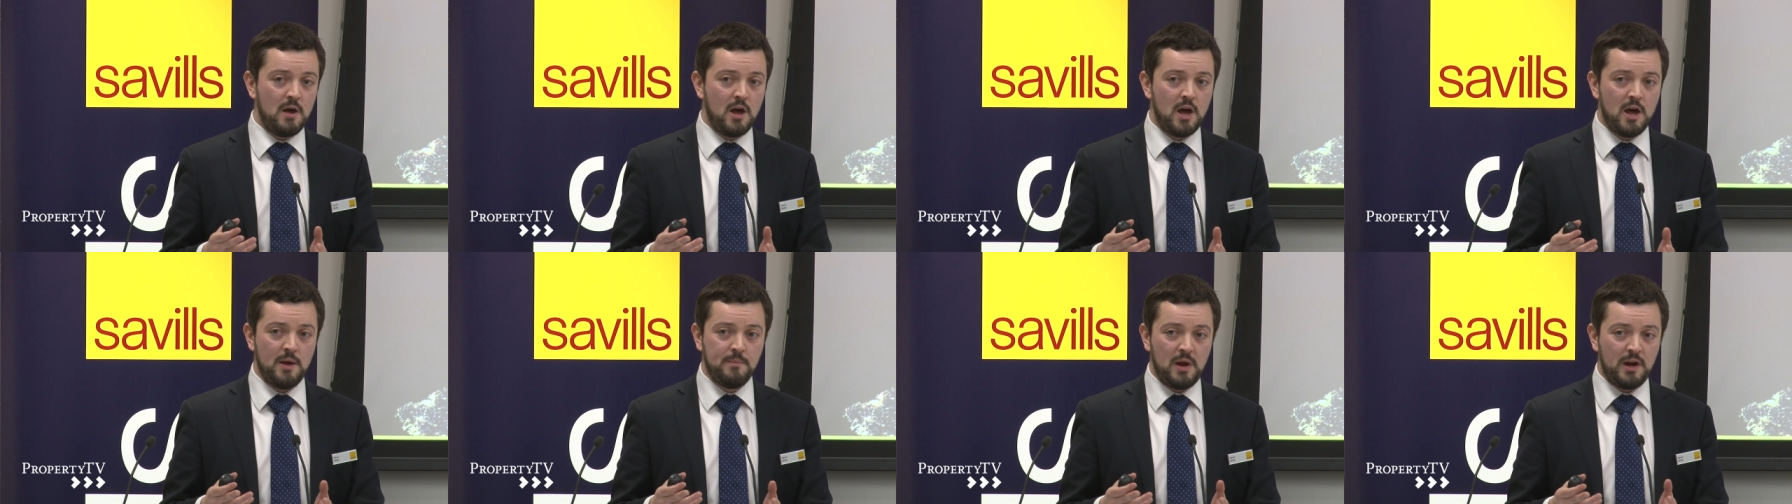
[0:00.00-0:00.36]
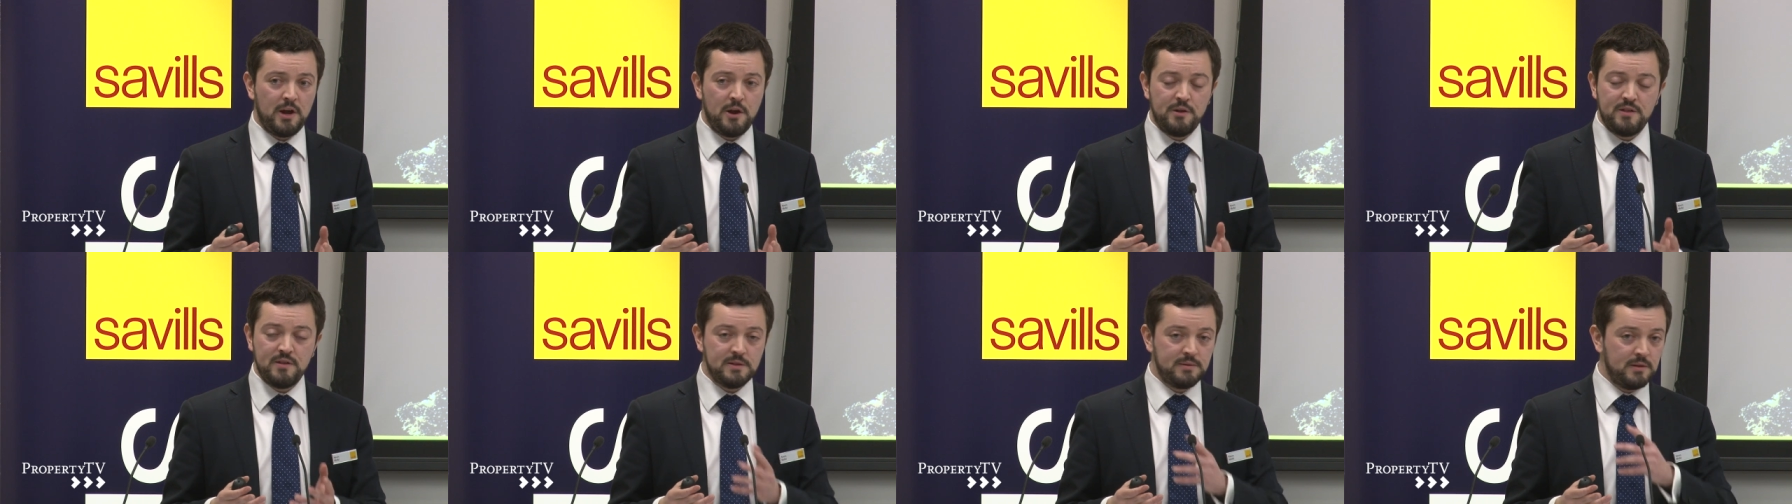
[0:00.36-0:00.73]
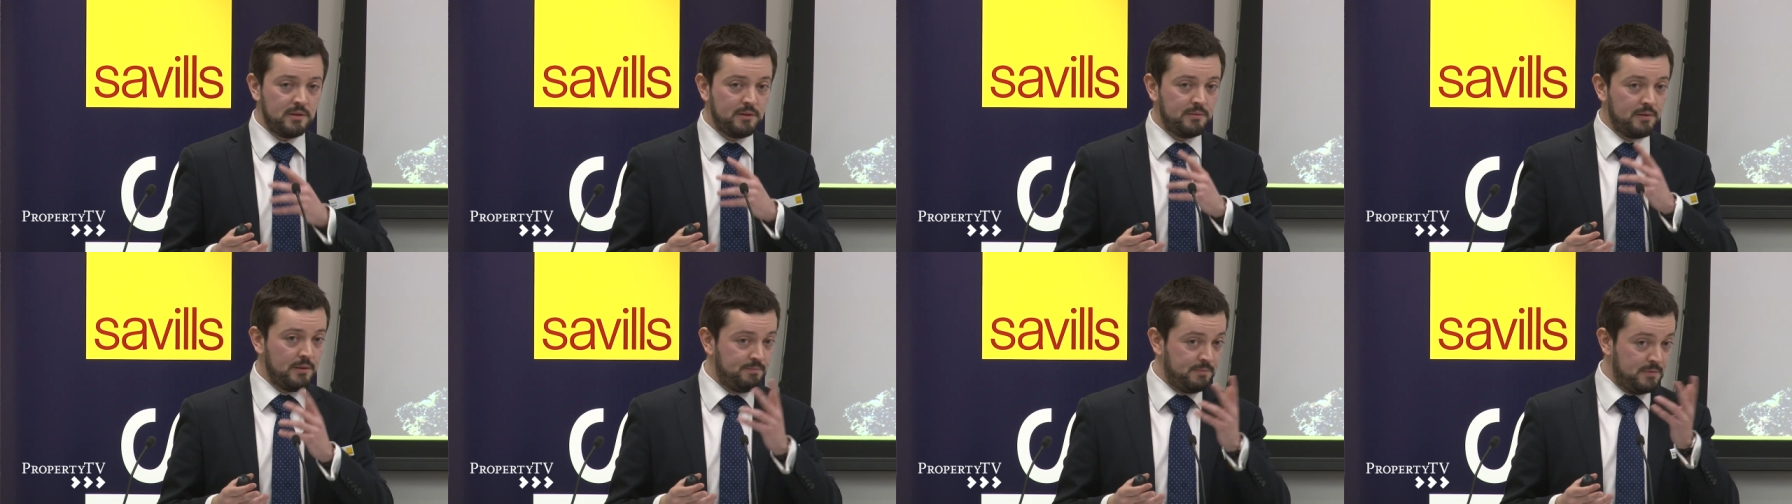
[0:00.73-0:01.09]
I know there's
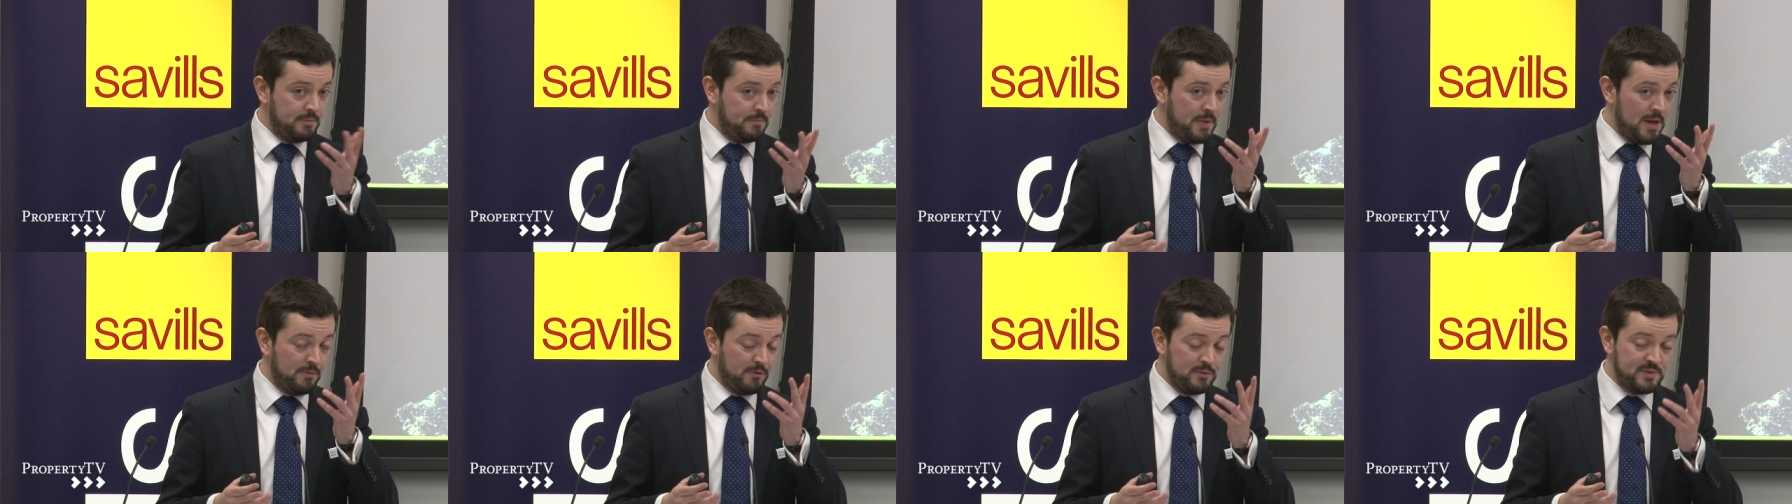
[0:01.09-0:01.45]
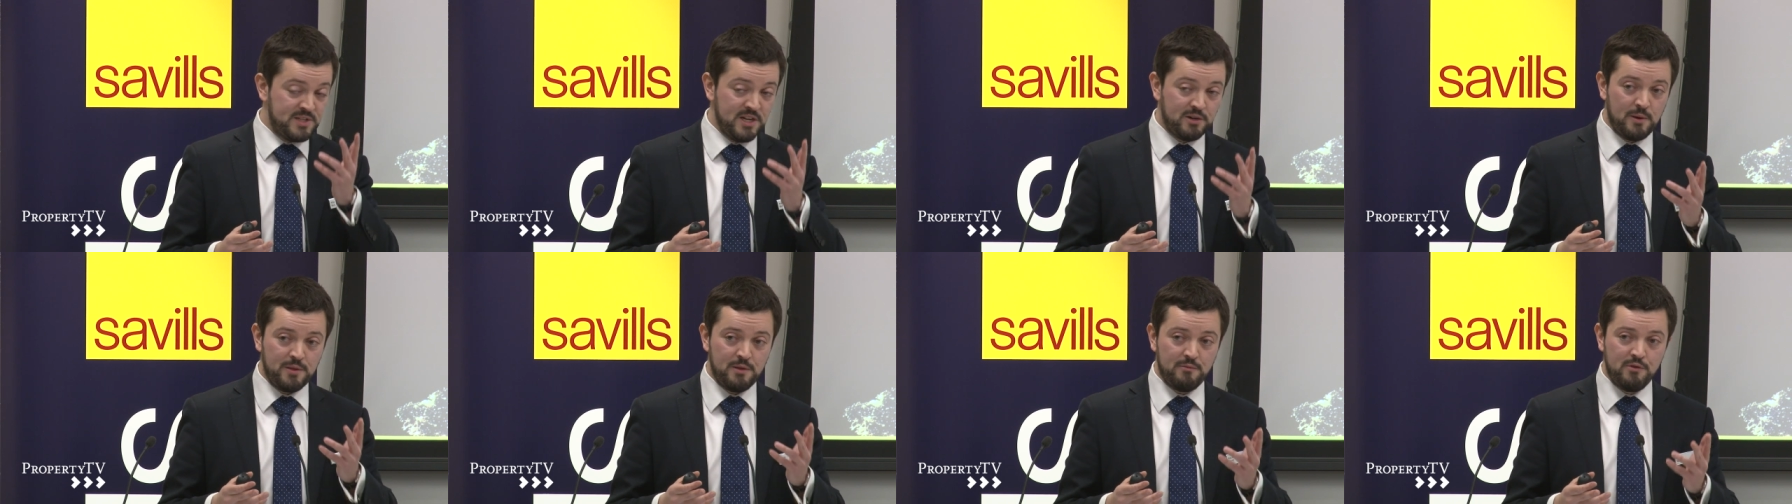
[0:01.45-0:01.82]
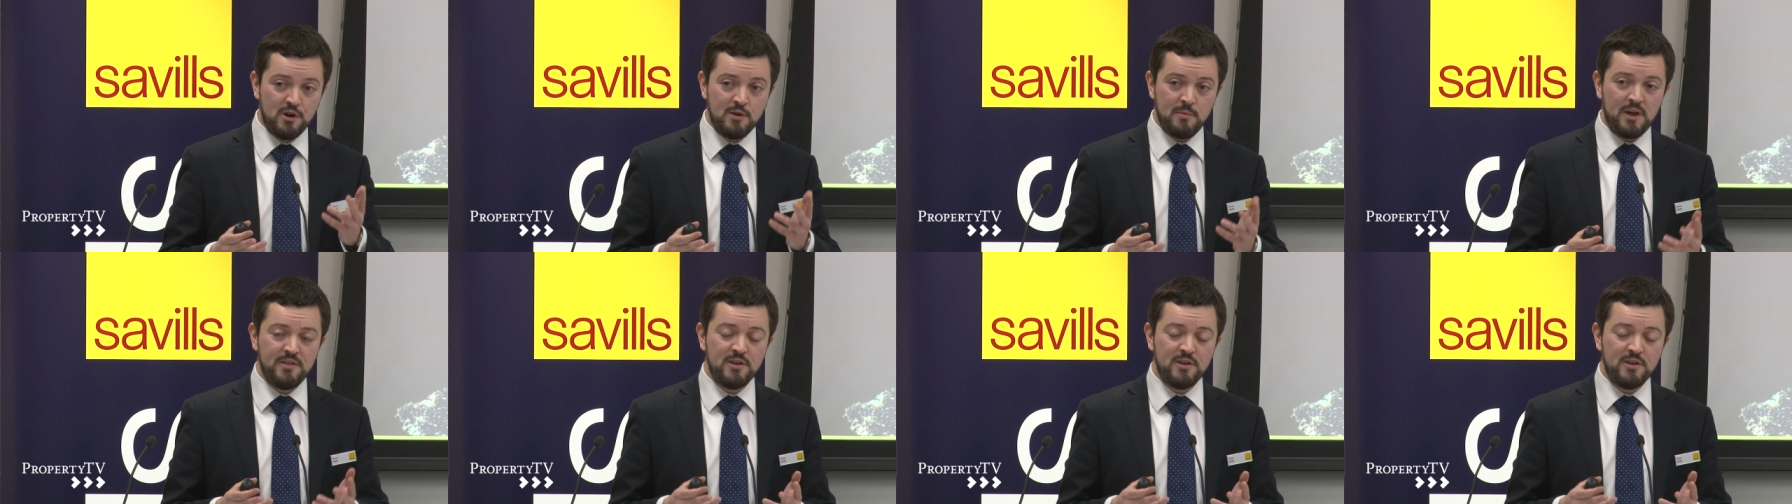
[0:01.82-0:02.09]
the people from SEGRO in the room.